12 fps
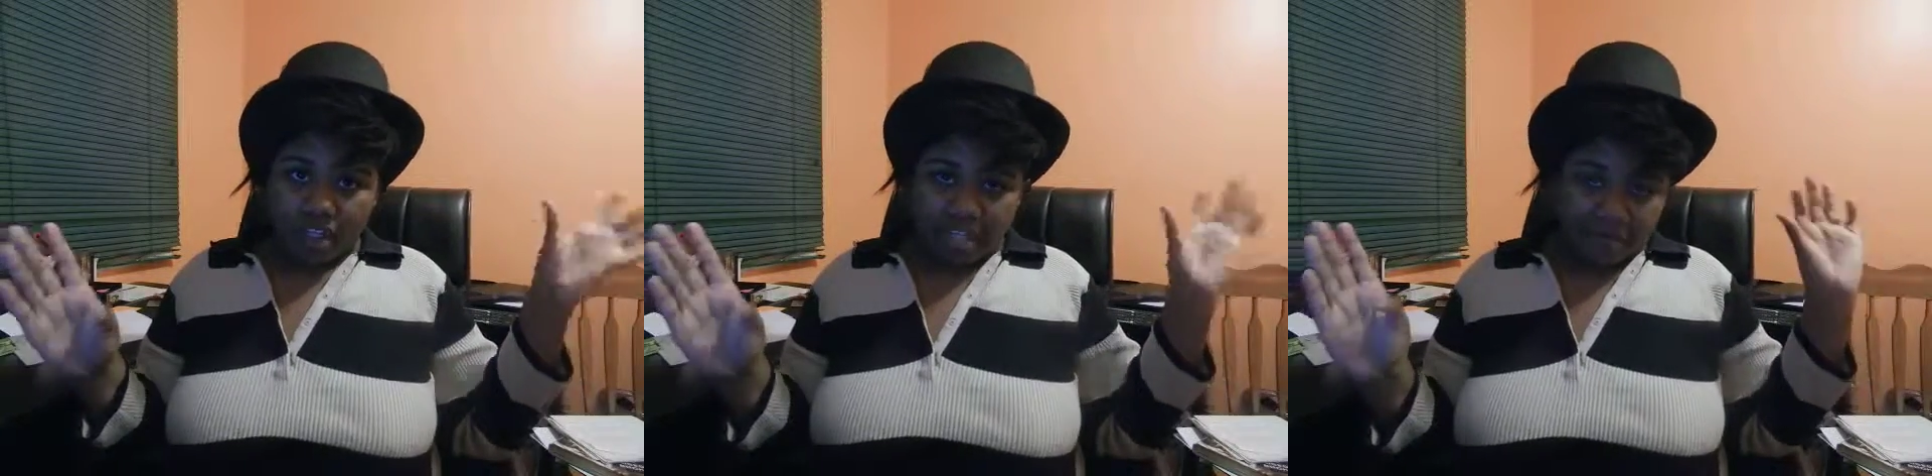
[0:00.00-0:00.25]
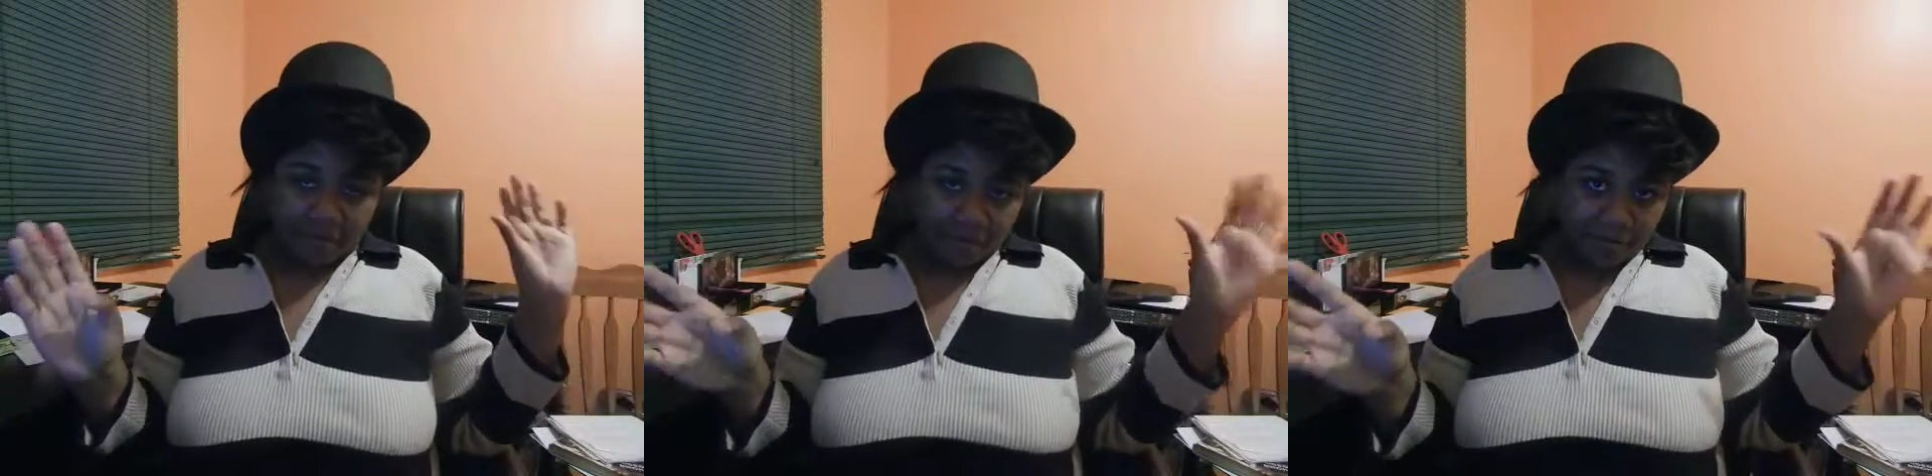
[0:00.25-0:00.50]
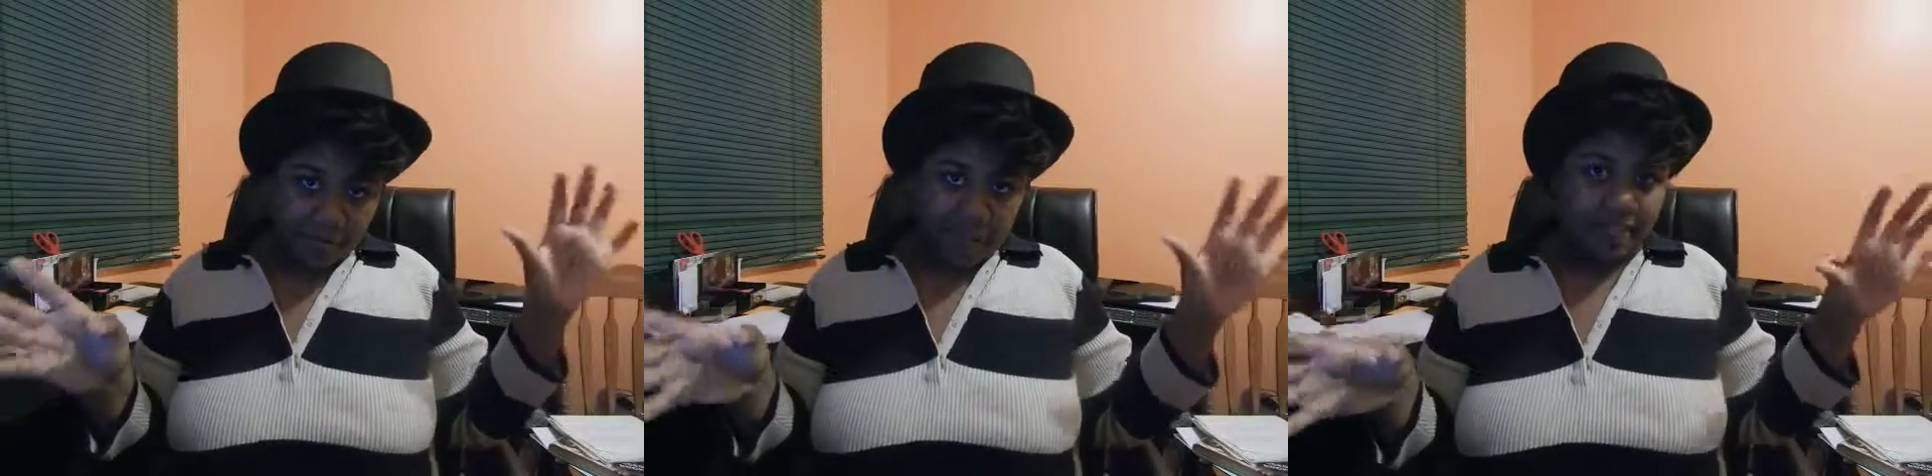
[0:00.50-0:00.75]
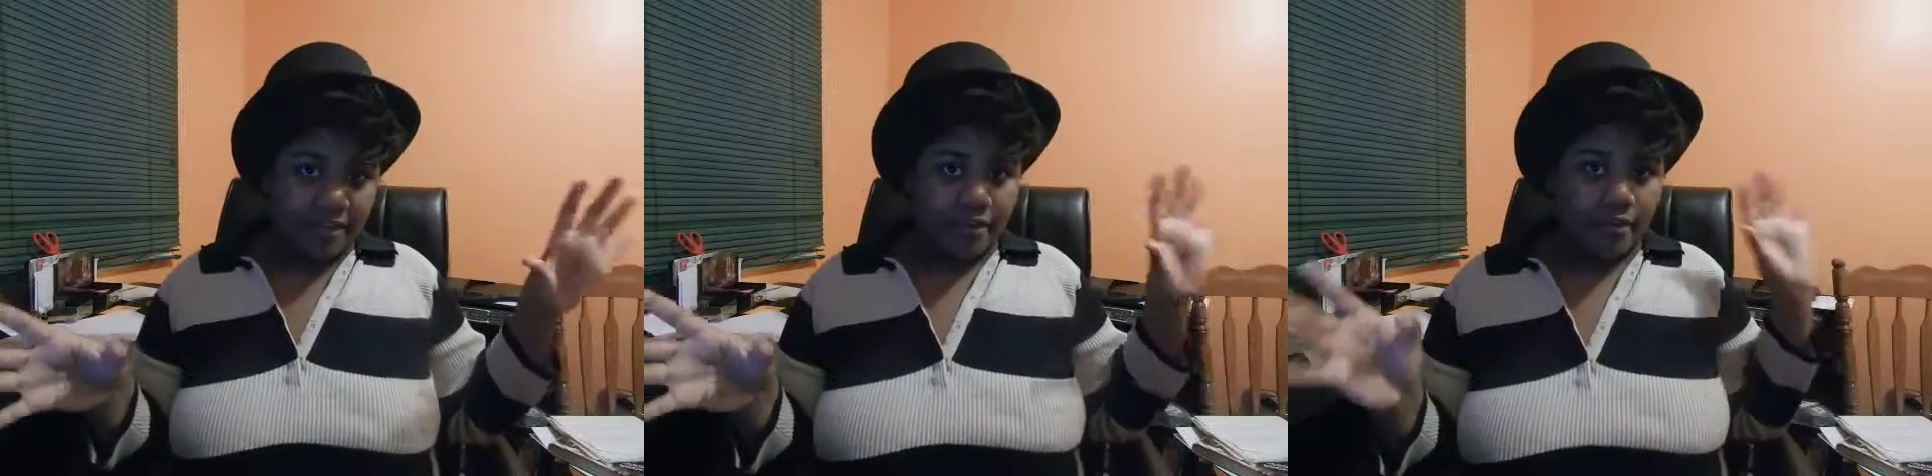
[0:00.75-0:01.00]
if it's
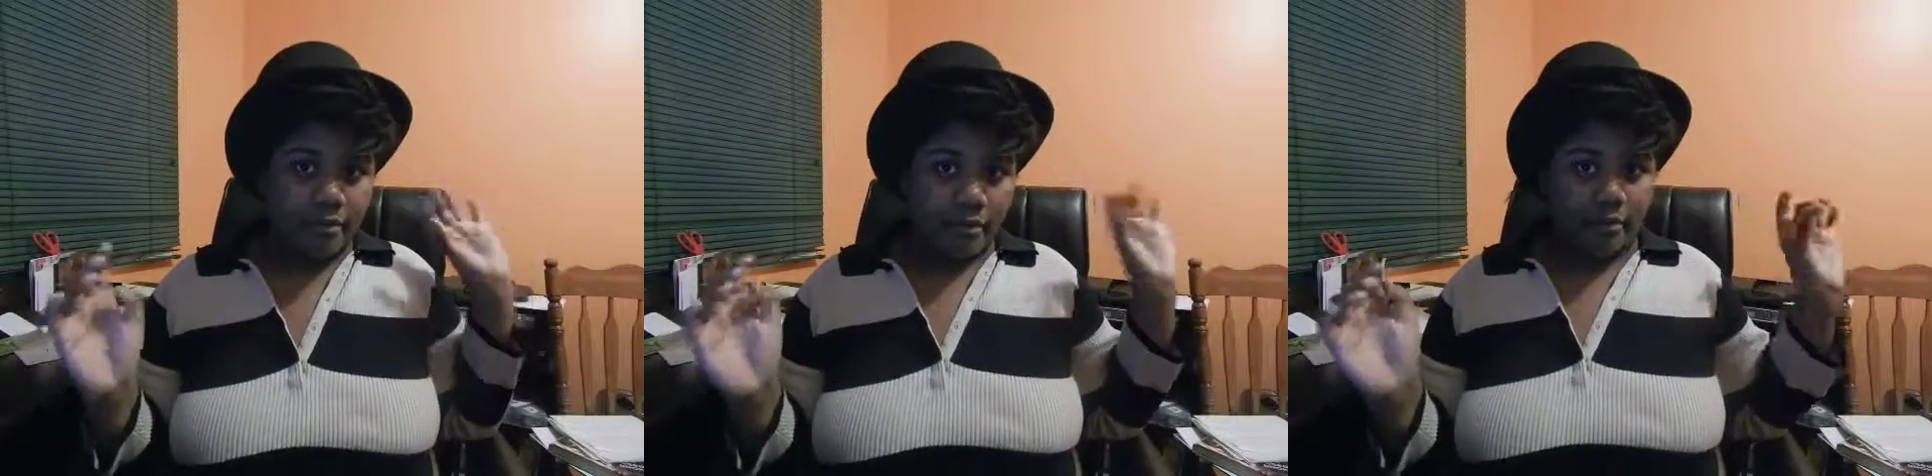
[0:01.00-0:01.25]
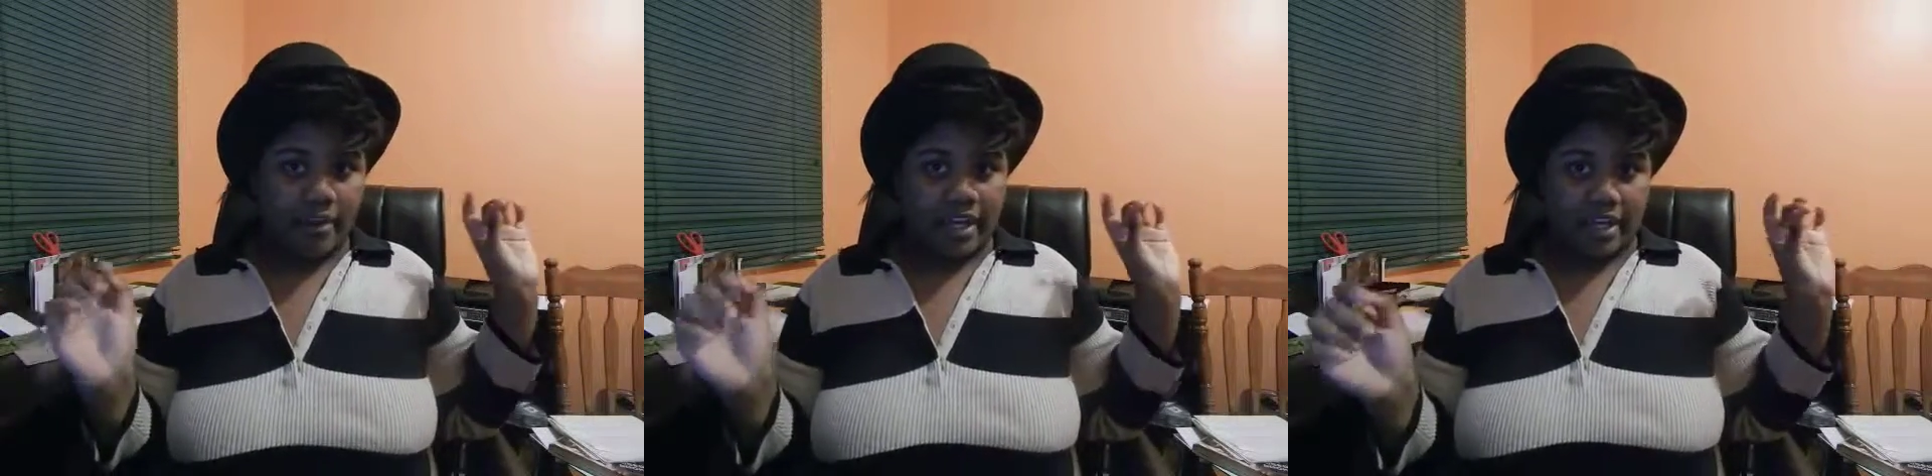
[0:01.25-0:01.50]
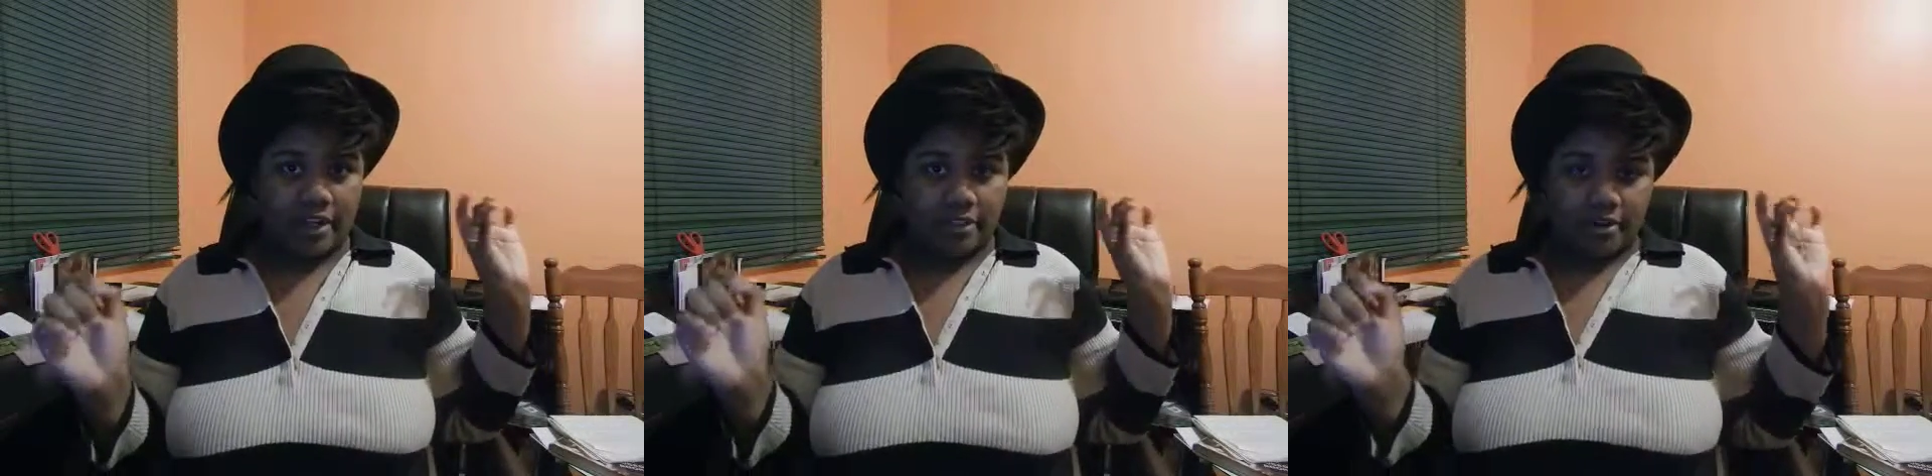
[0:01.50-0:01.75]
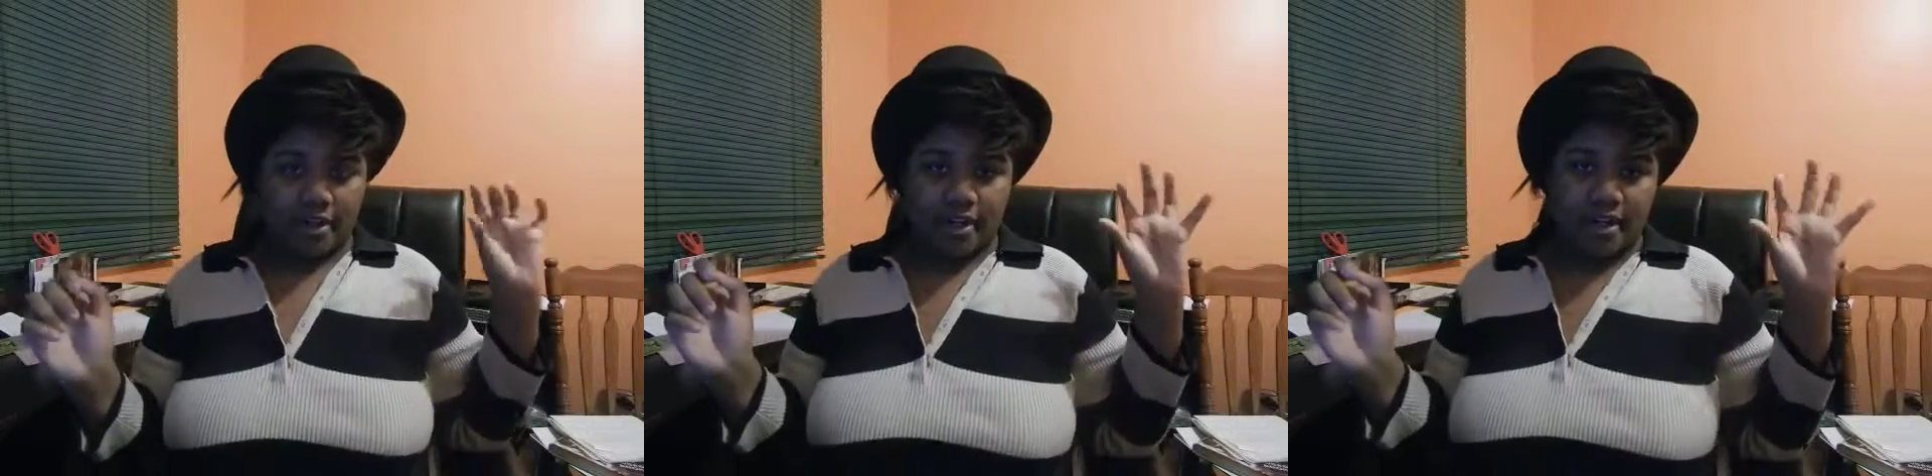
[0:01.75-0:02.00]
related to a movie I
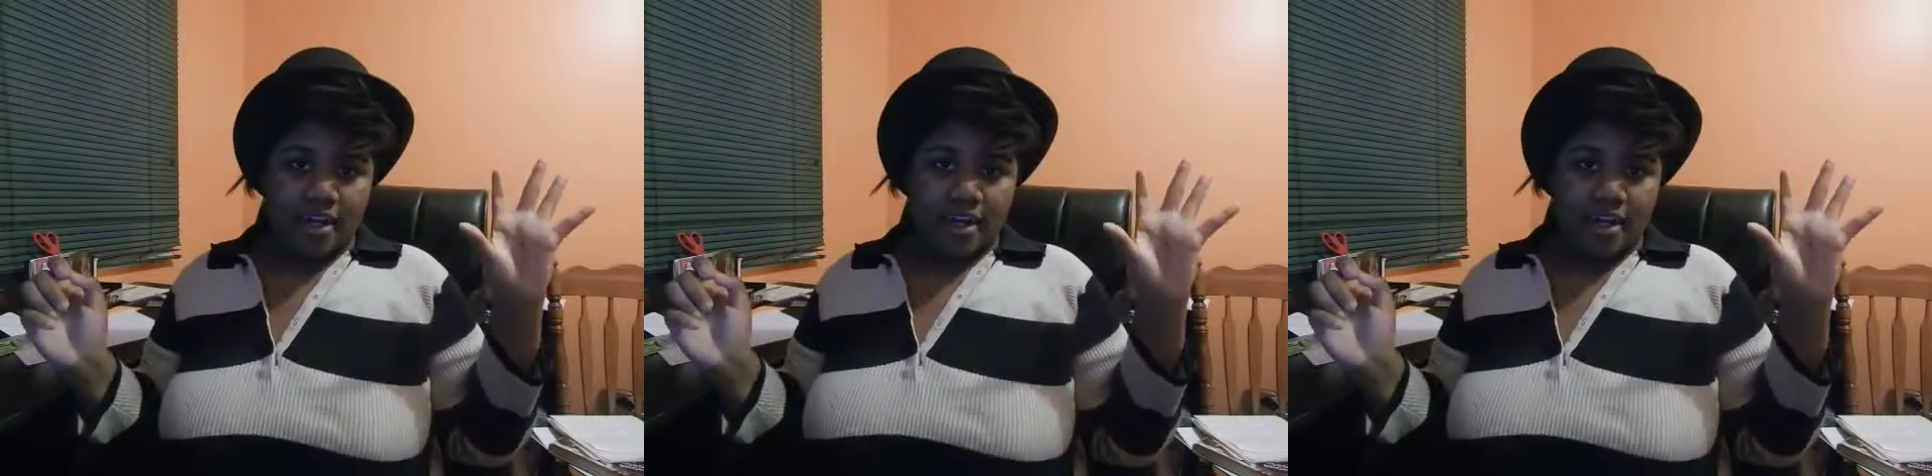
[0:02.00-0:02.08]
adore.